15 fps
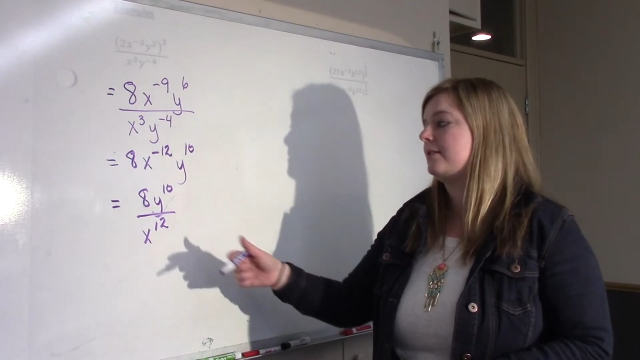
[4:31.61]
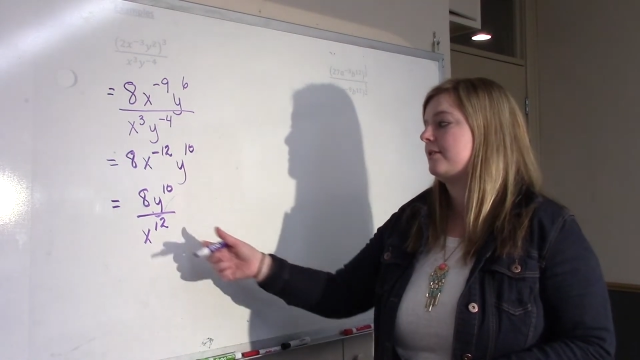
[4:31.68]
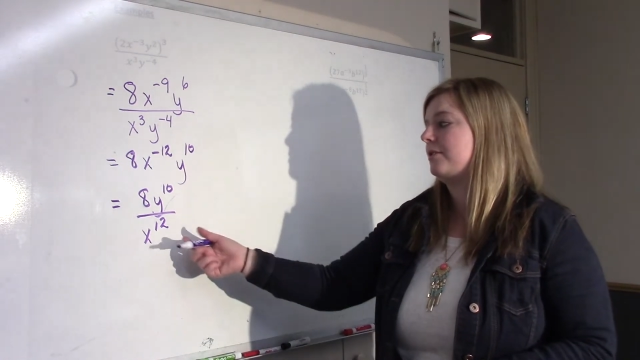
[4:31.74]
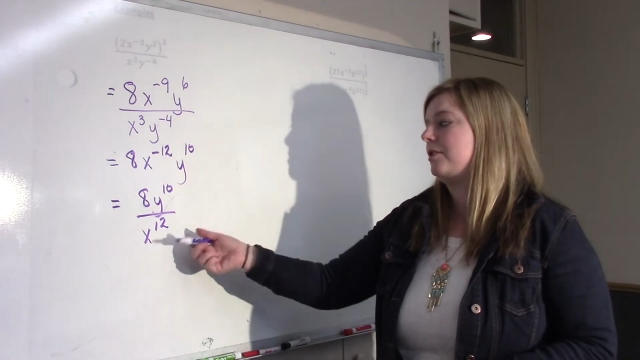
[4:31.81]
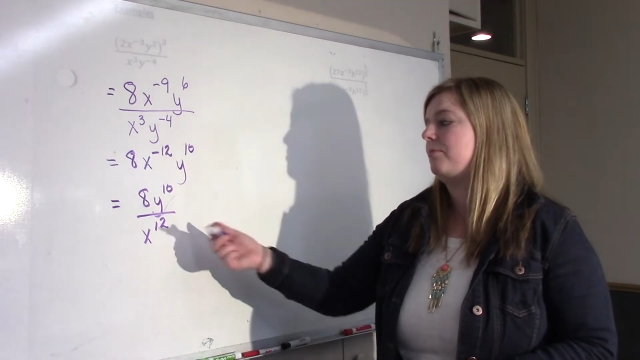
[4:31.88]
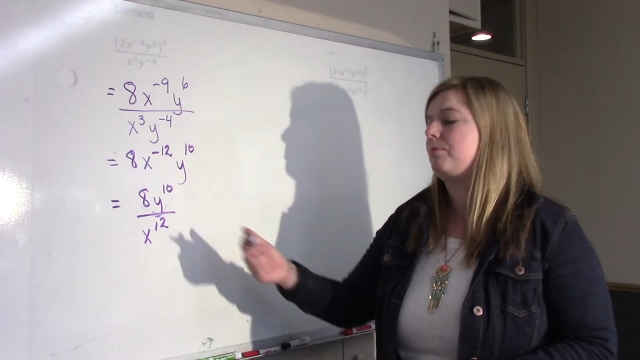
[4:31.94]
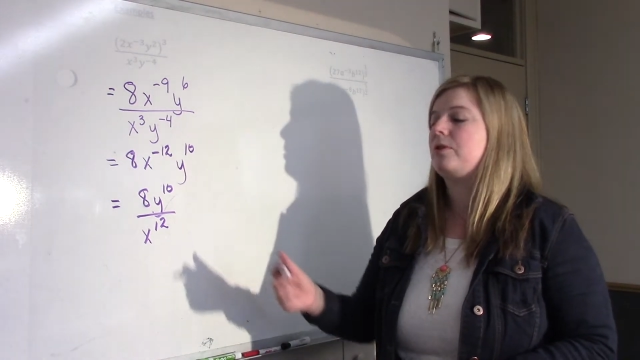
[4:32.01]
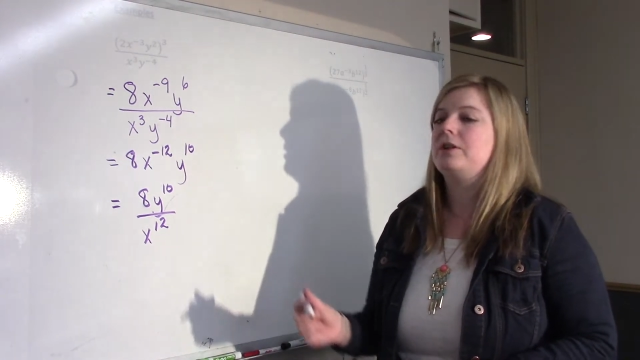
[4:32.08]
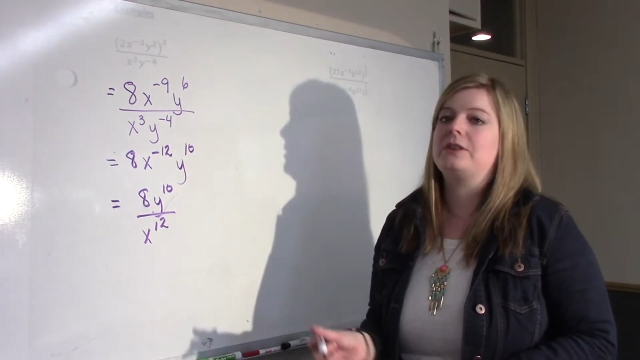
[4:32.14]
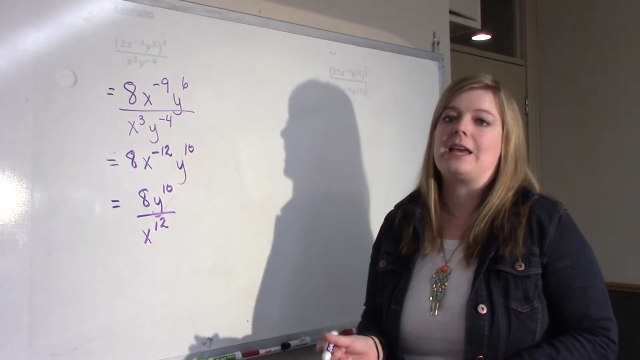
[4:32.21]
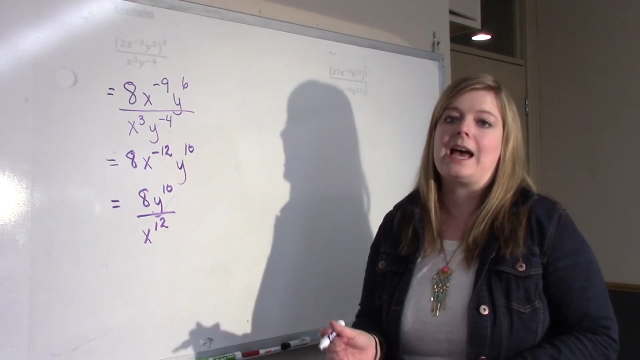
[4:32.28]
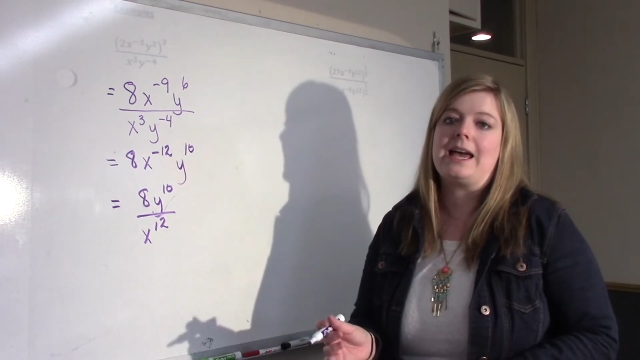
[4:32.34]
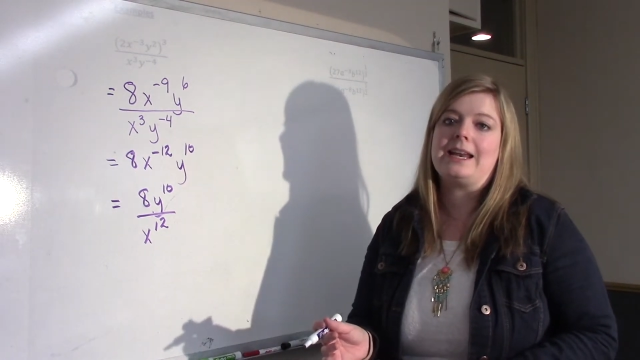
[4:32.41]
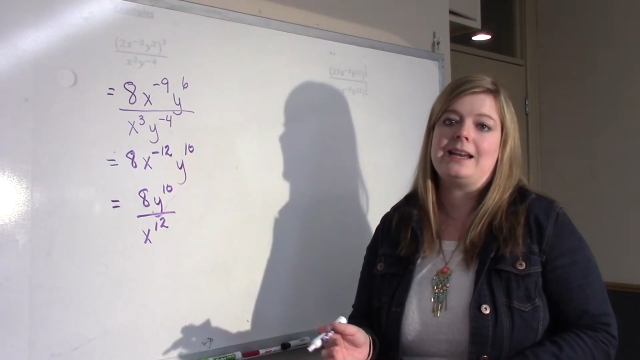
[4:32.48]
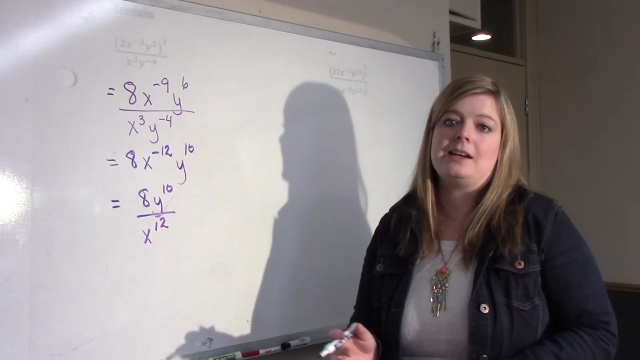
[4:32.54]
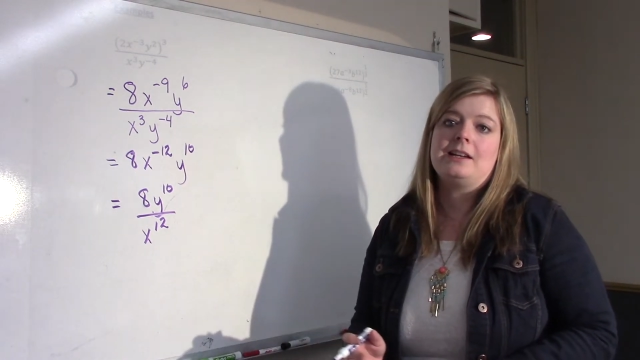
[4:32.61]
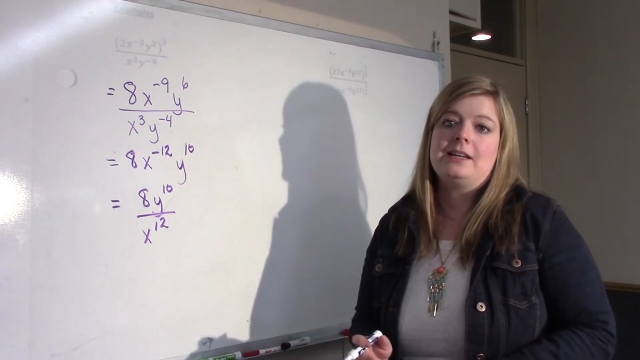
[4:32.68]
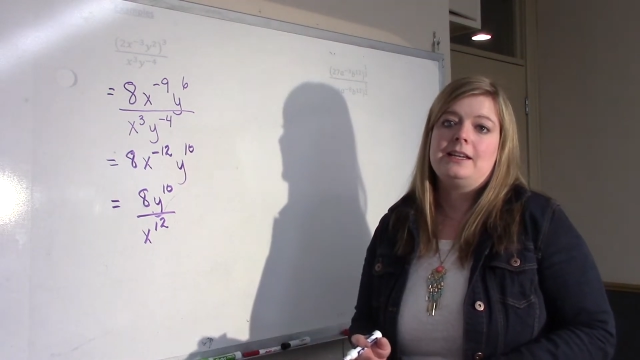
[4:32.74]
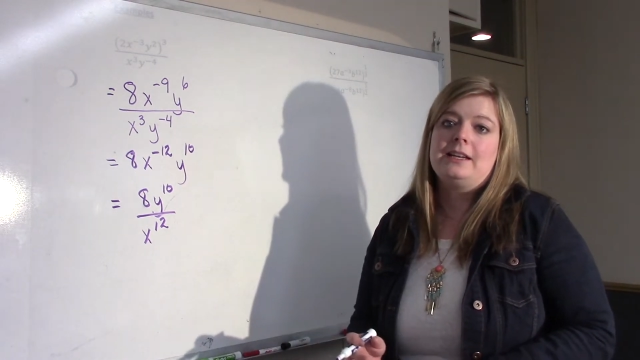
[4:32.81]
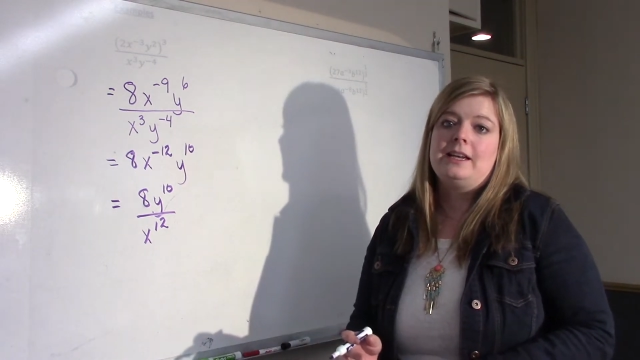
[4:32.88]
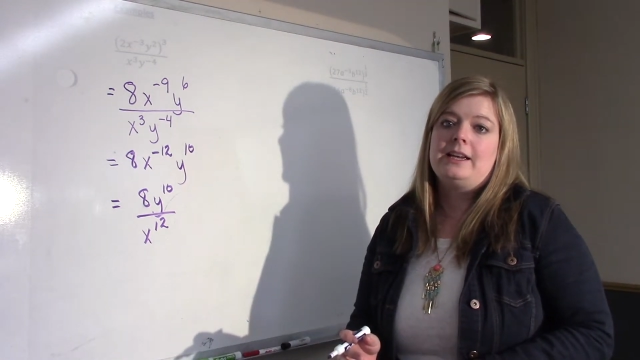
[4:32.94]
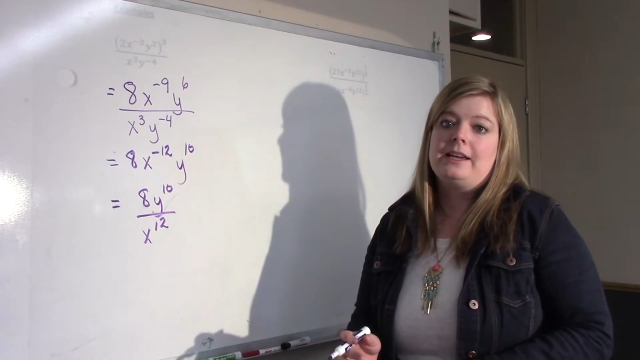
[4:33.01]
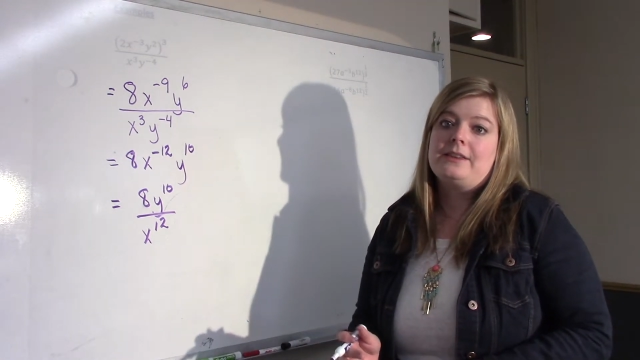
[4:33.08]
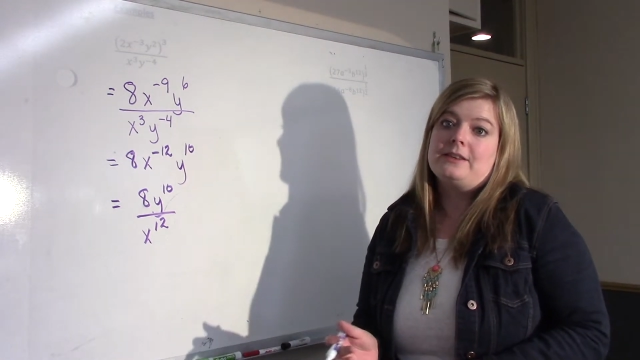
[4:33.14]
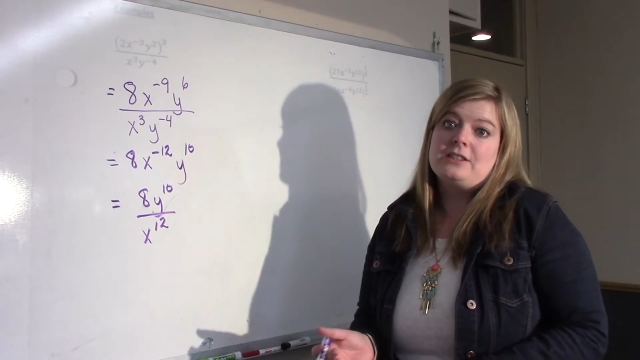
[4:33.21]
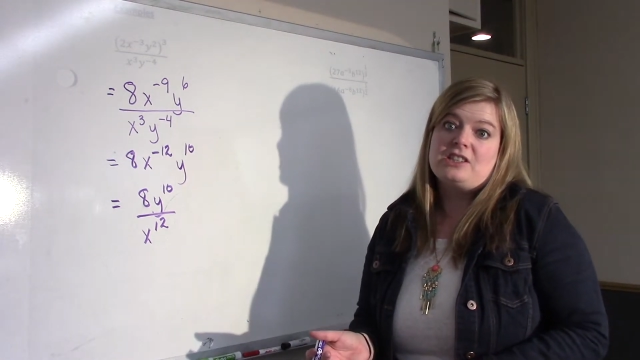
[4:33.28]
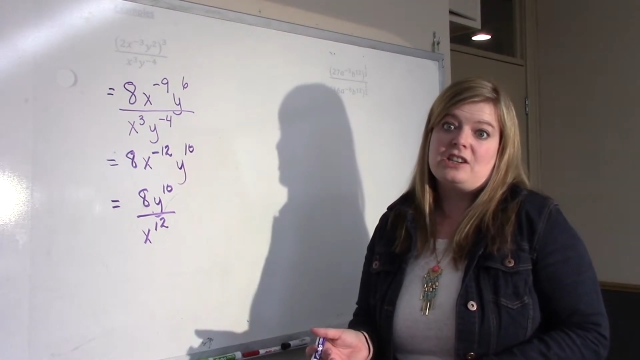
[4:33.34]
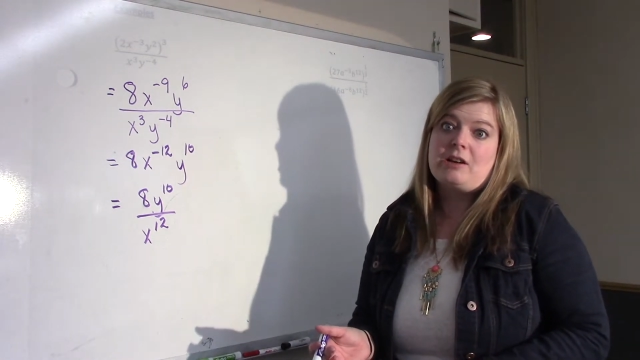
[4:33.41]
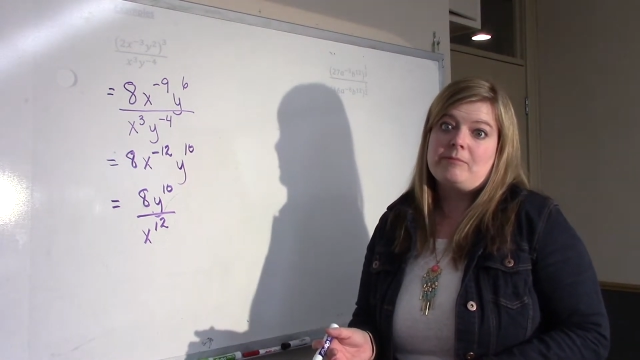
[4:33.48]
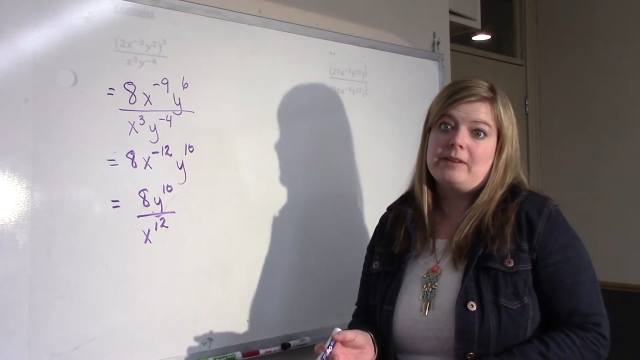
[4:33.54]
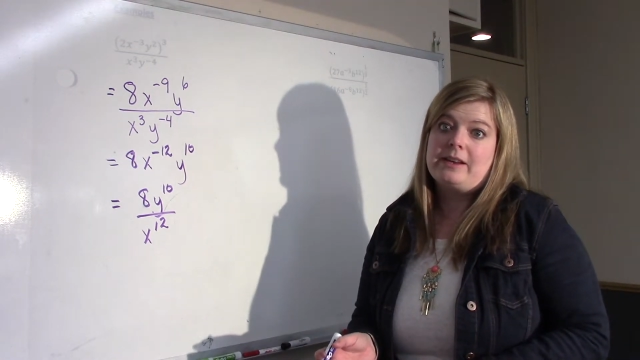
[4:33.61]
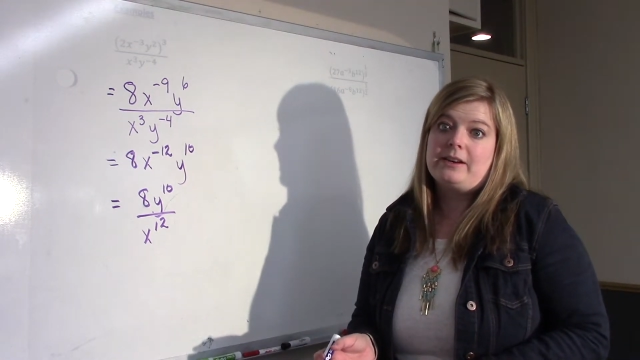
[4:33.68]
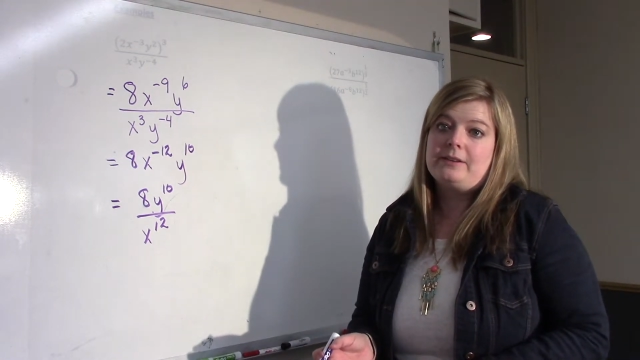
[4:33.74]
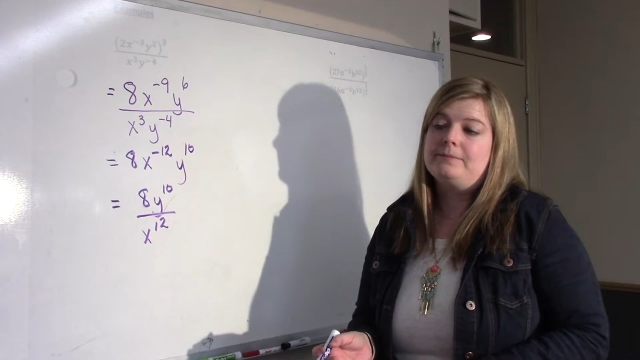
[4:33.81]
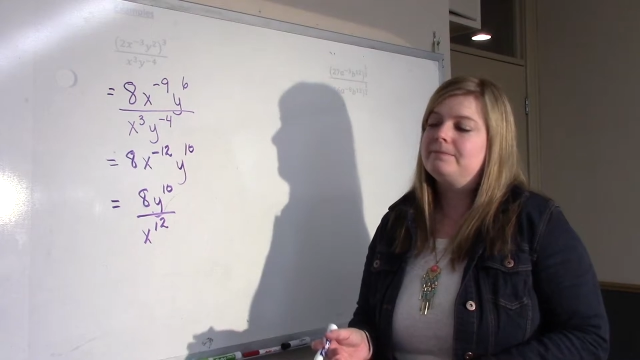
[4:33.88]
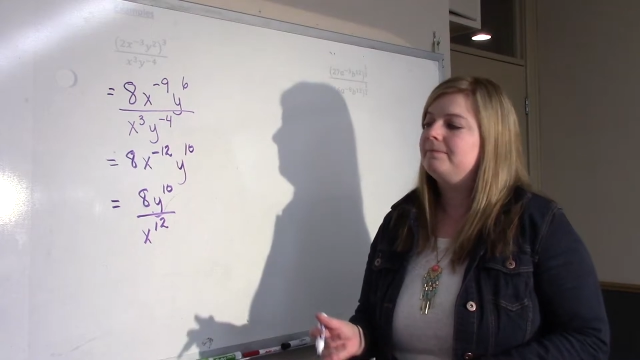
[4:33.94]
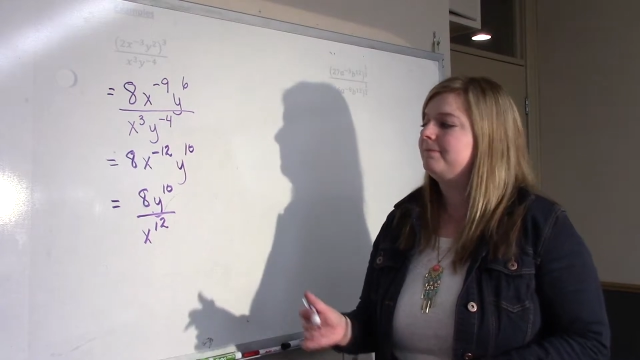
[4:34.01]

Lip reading: so you put that in the denominator.